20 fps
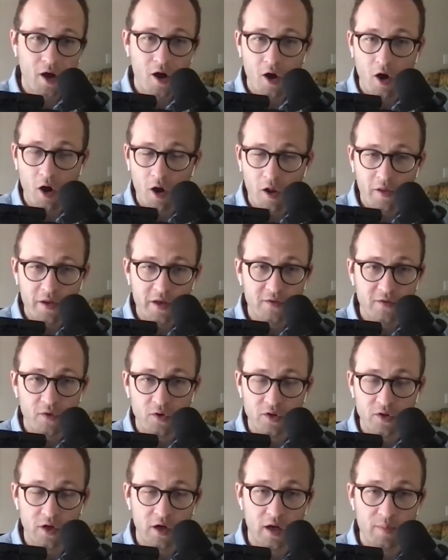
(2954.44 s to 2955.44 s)
All these
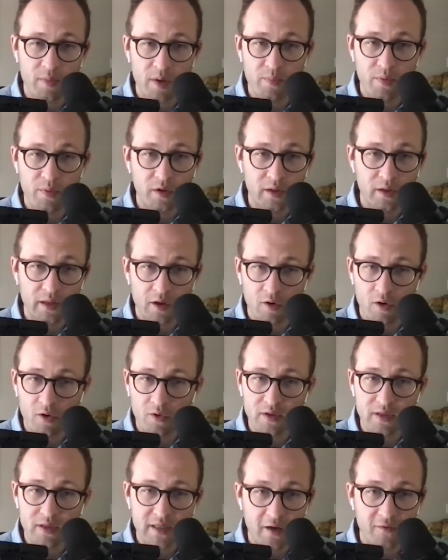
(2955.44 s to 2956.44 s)
folks are going to be building their
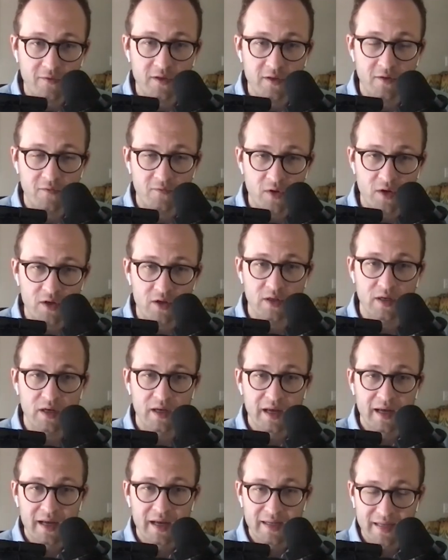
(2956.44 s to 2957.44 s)
own self-sufficient
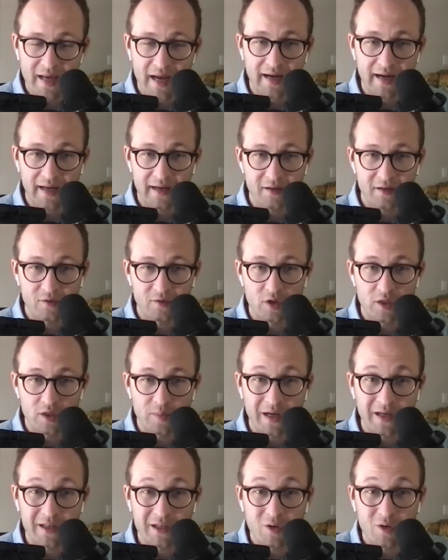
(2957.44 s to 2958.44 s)
tech industries
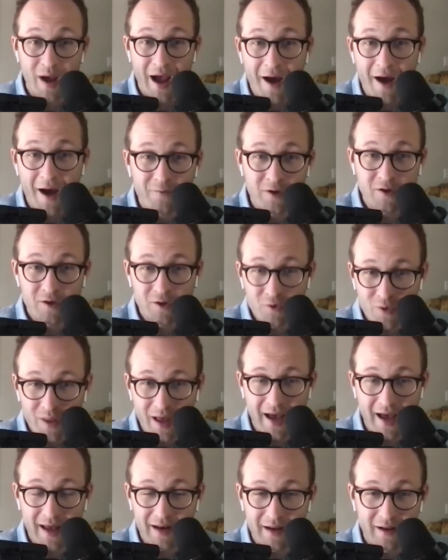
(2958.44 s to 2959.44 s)
because you have to do
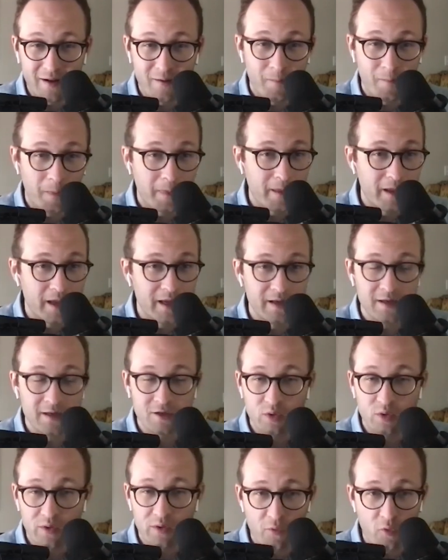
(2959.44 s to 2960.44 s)
that in
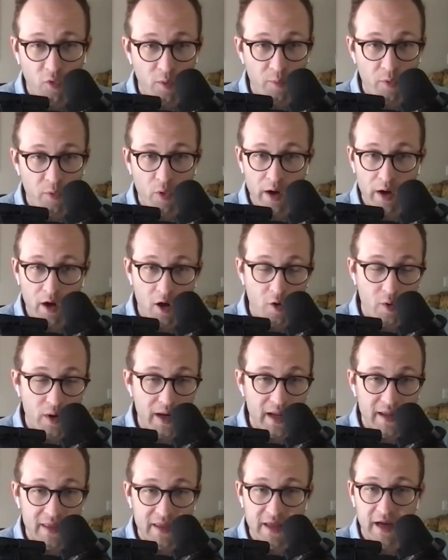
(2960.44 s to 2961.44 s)
Industry 4.0 and
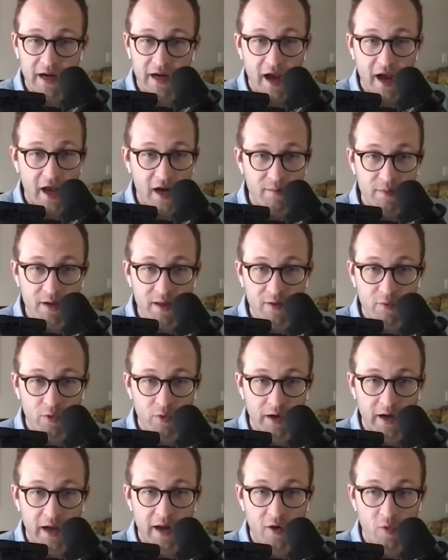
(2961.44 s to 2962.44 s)
in the economy that
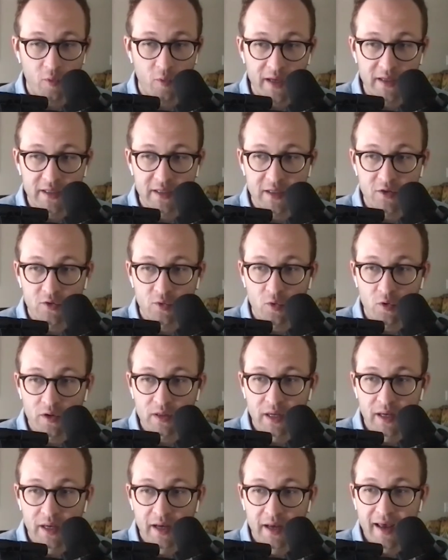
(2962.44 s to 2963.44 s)
we're kind of racing
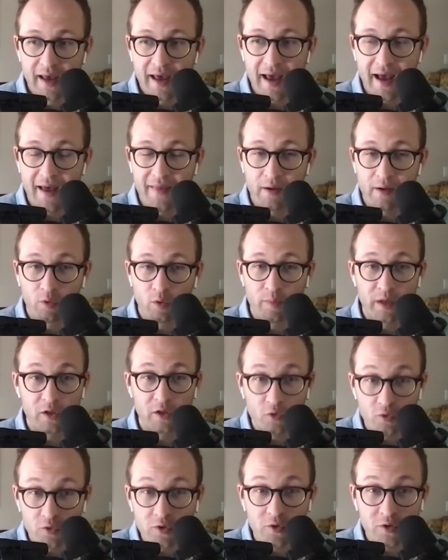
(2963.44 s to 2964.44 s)
towards. And there will be
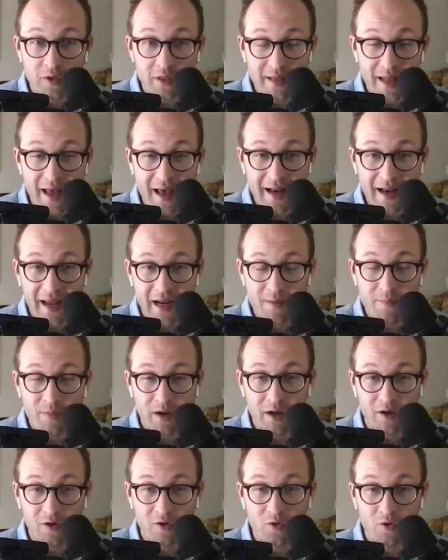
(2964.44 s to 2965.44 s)
losers in that.
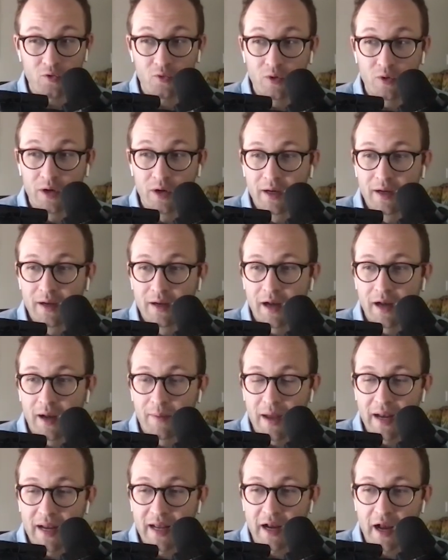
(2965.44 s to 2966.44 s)
Anybody who,
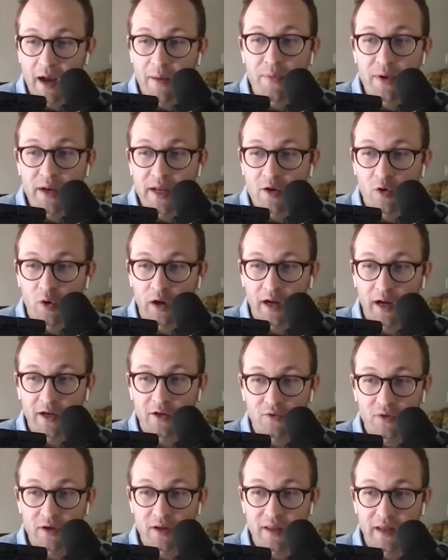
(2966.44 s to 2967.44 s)
any company or
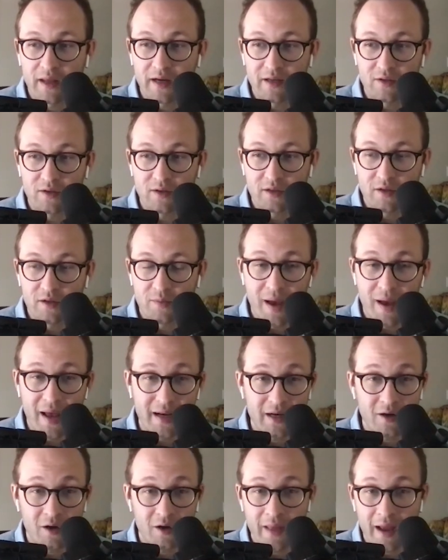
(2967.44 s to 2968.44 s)
country that is
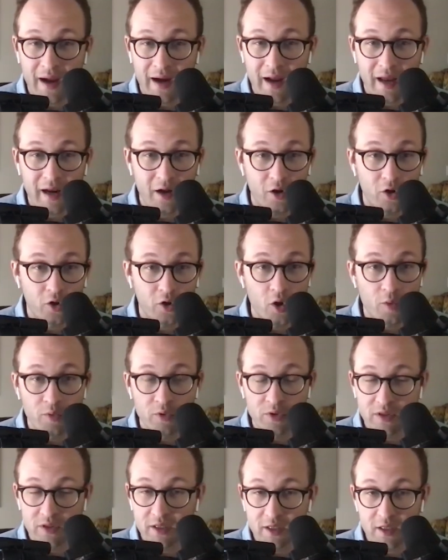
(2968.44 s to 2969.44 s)
depending on that kind of
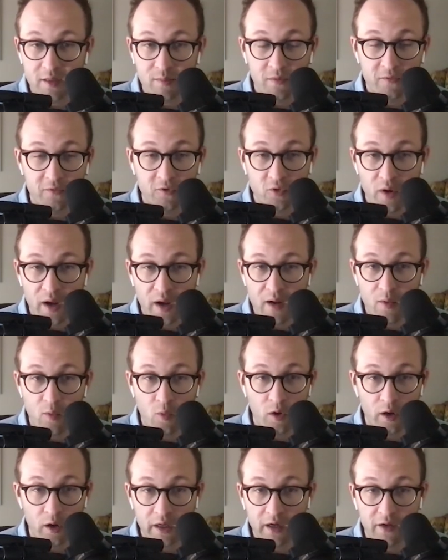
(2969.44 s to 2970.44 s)
global system of trade
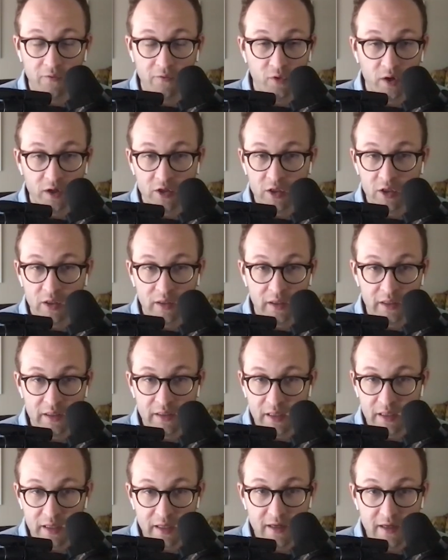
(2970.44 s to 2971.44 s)
working
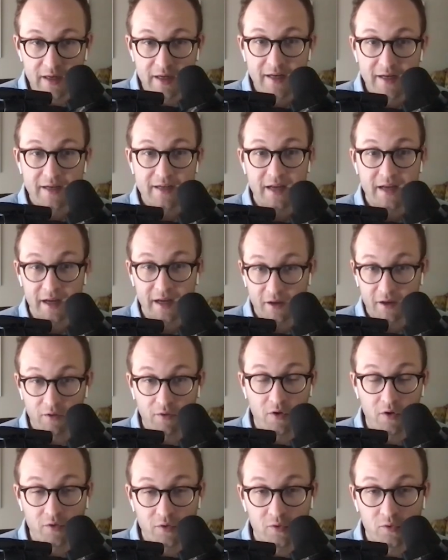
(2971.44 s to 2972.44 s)
frictionlessly, like,
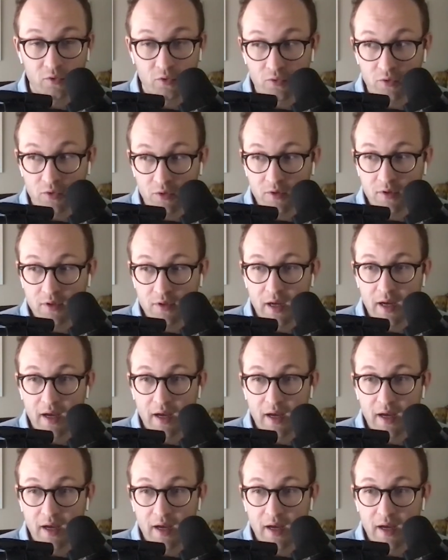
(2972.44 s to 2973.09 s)
those are losers.